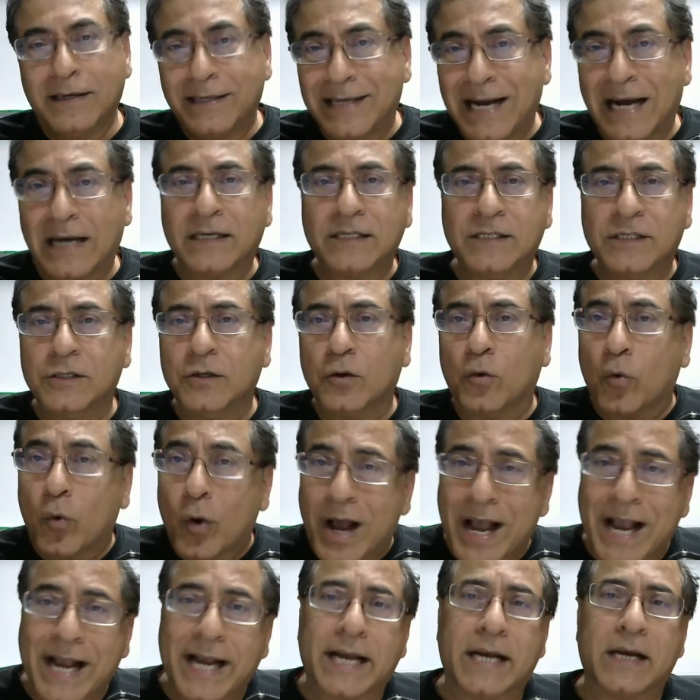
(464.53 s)
Ducks
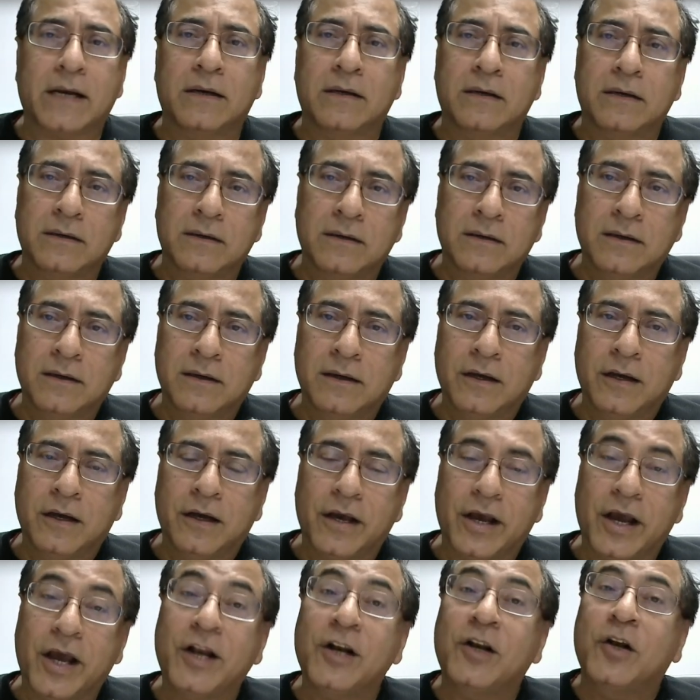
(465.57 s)
quack
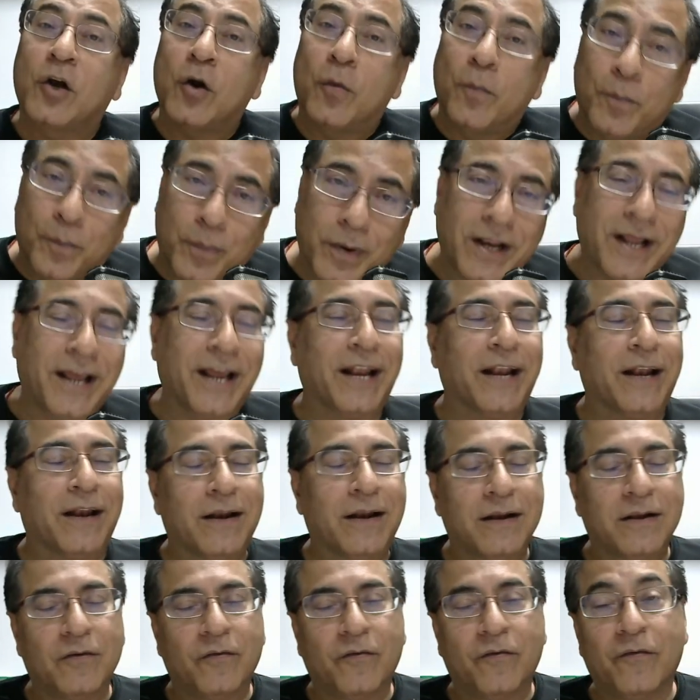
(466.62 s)
and
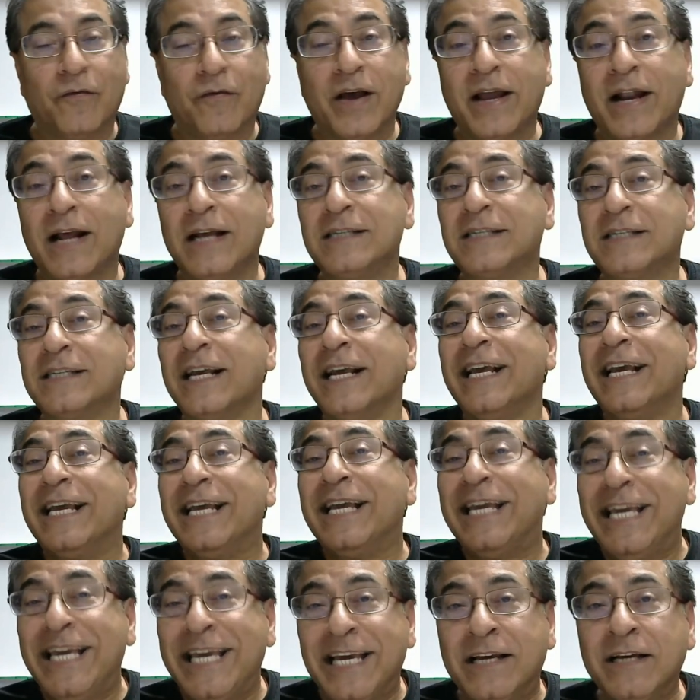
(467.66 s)
complain, whereas
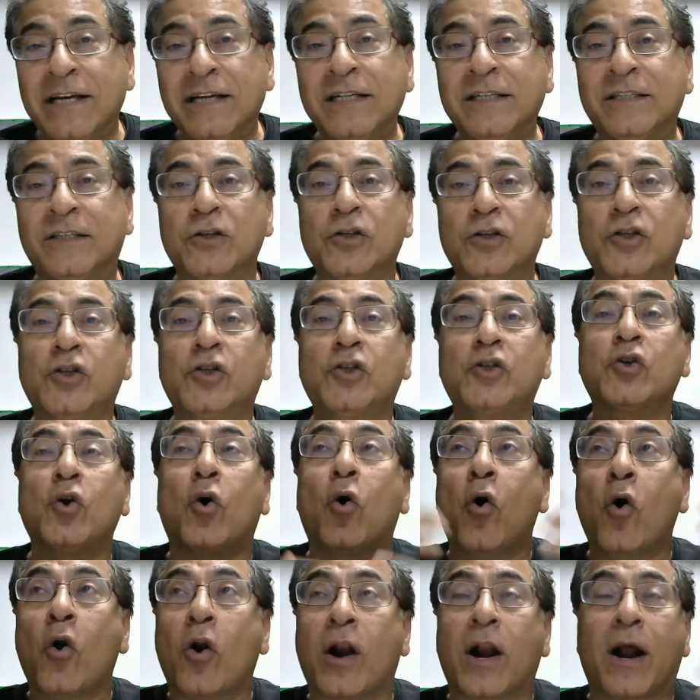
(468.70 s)
eagles
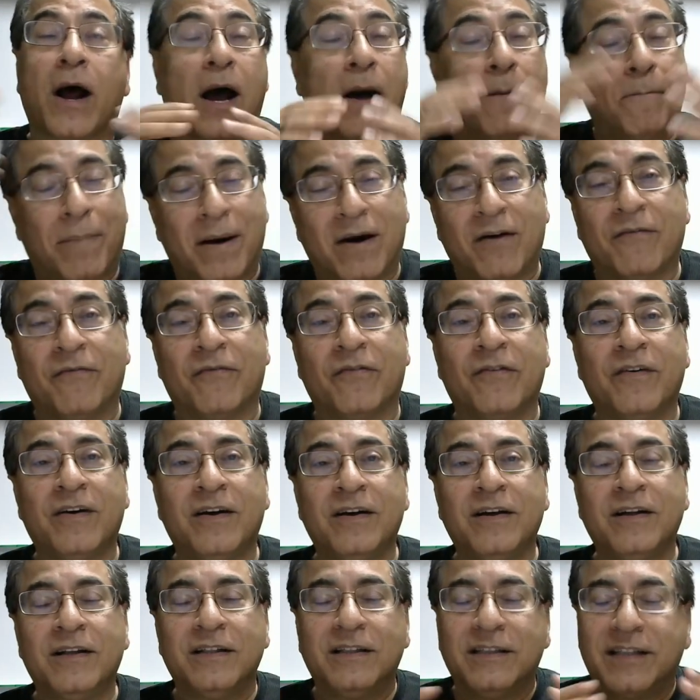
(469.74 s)
soar above
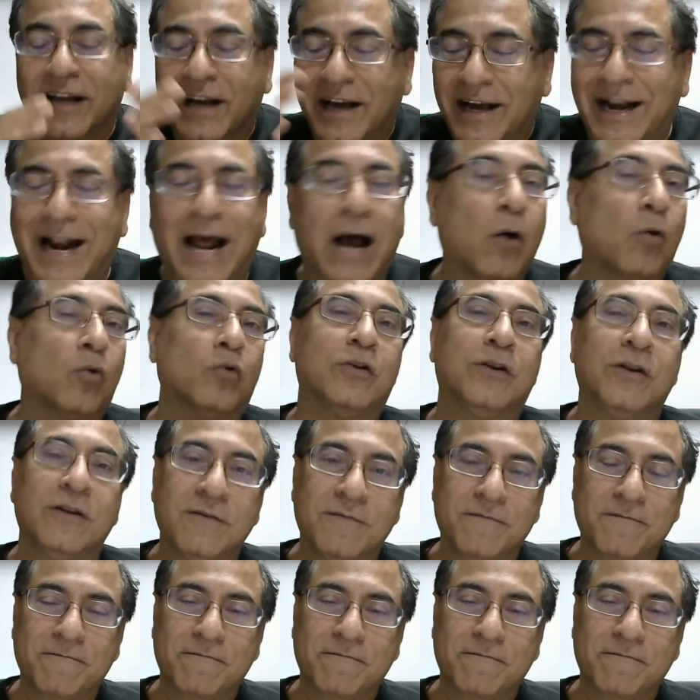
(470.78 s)
the crowd."